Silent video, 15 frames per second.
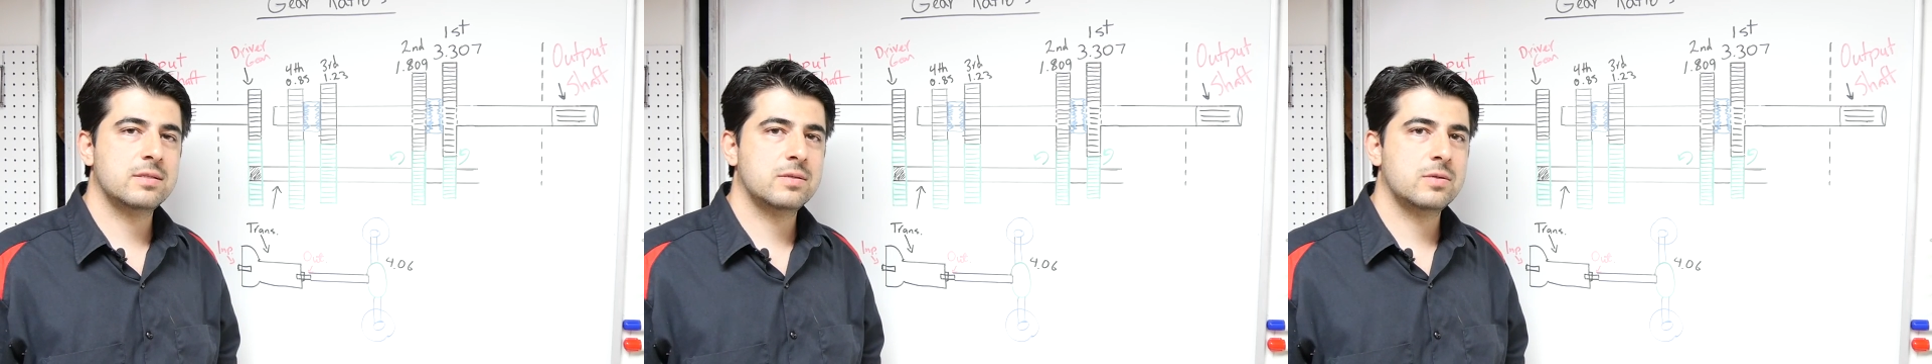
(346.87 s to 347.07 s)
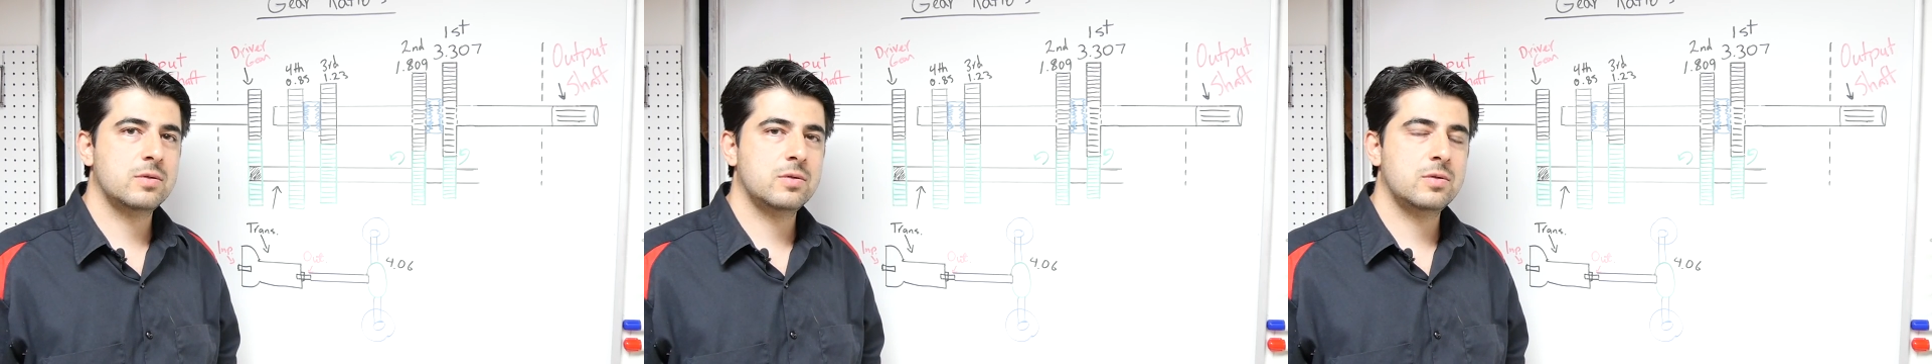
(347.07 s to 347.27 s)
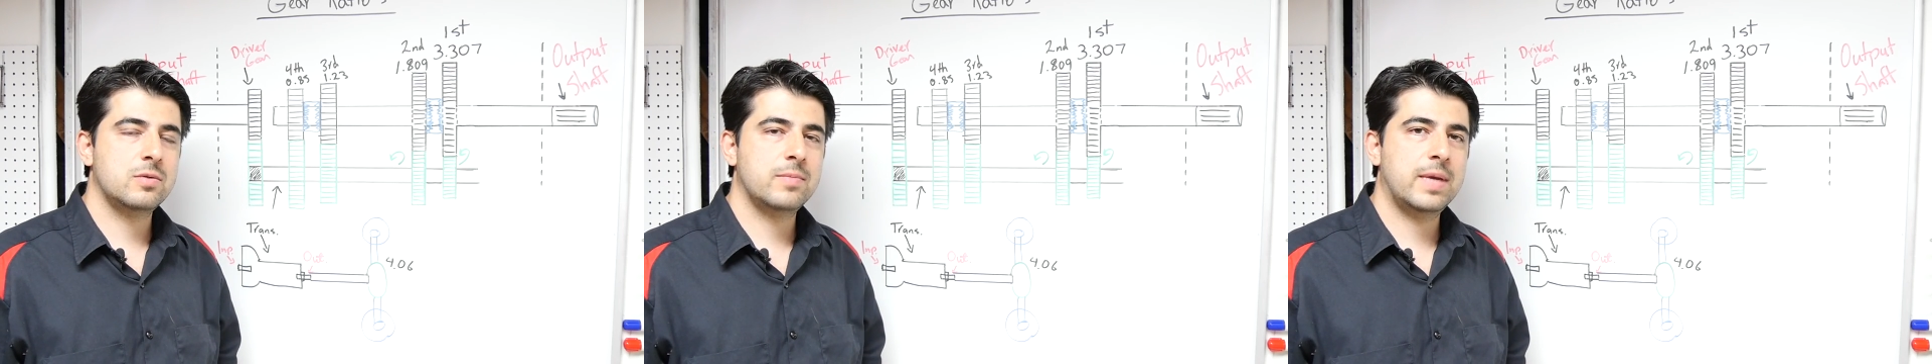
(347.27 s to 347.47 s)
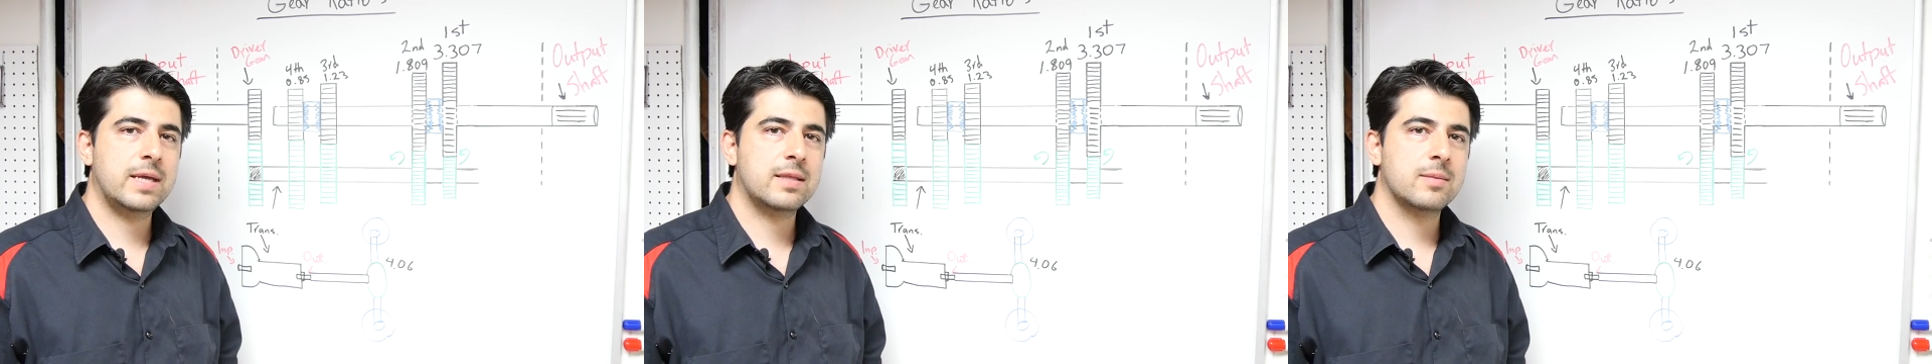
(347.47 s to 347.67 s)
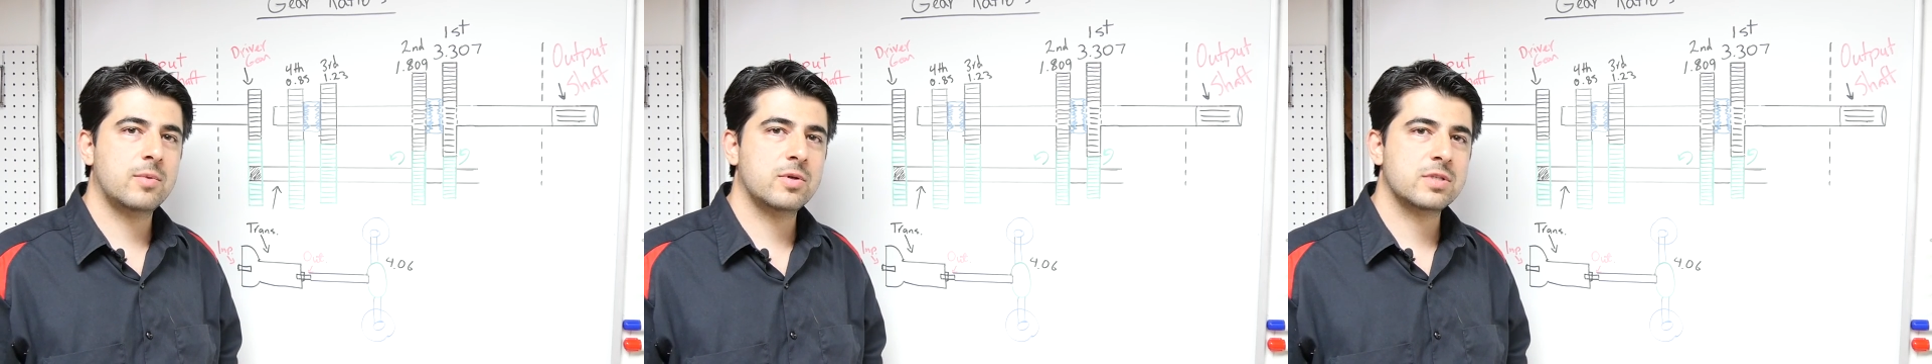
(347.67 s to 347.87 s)
to
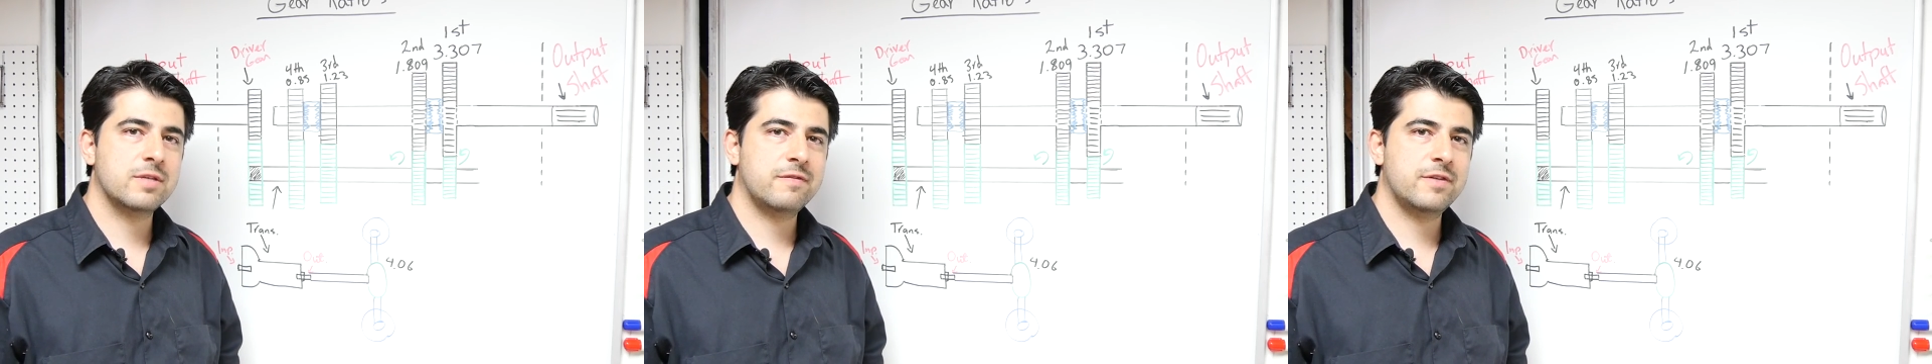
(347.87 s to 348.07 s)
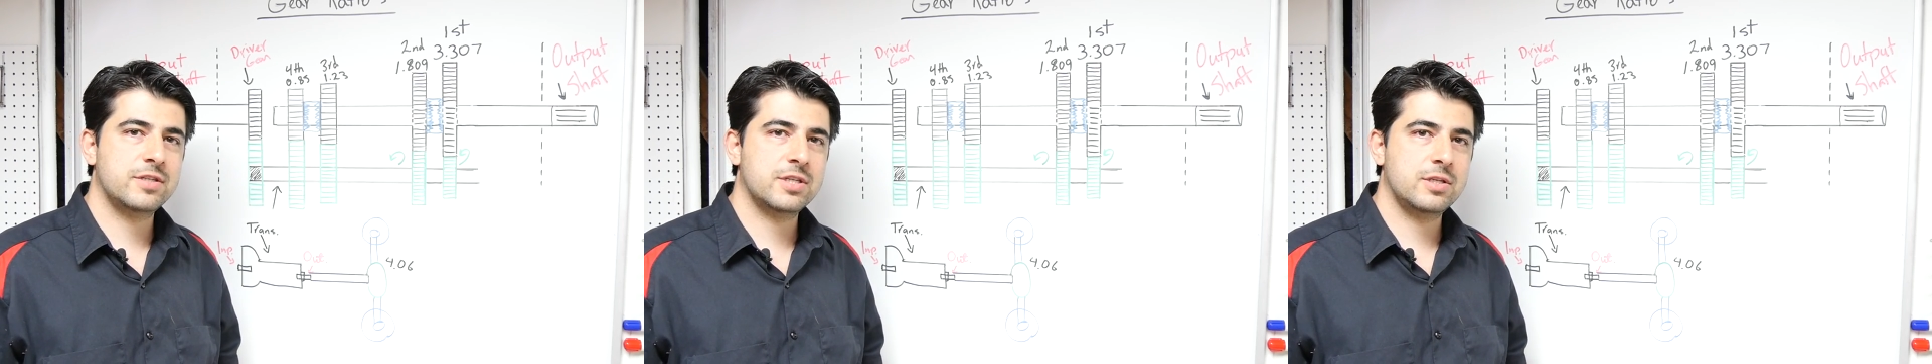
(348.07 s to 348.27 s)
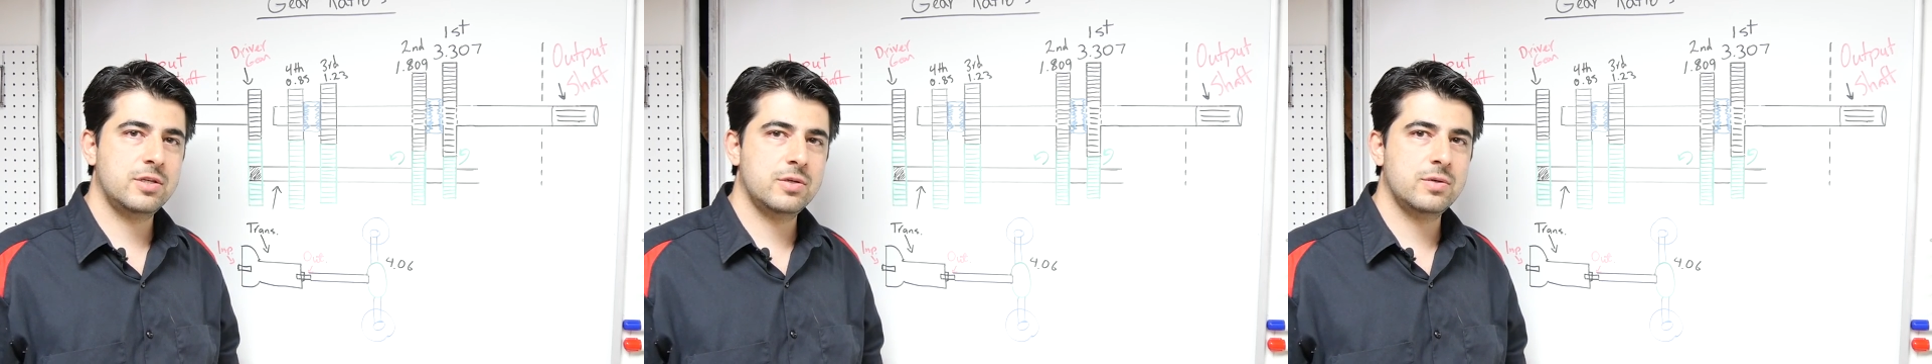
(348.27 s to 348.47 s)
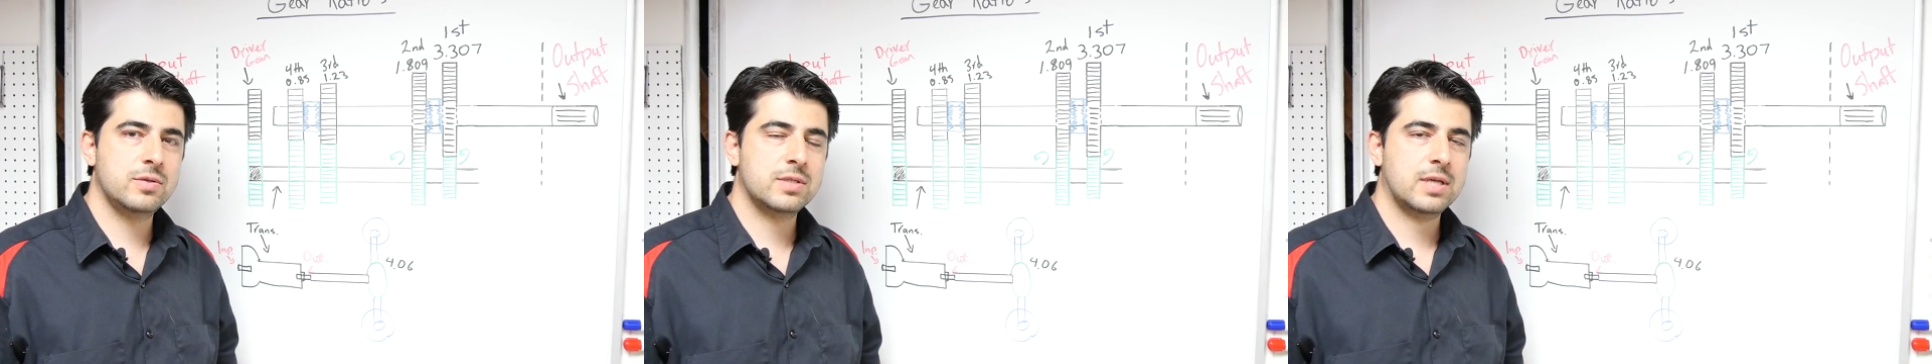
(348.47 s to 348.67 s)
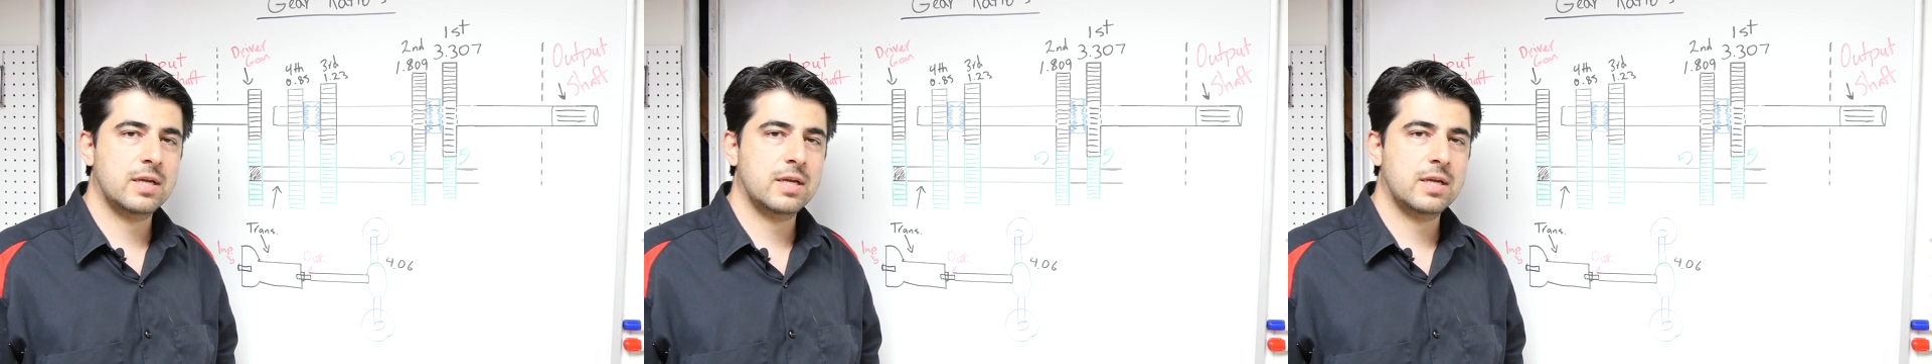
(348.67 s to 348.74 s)
make the most efficient use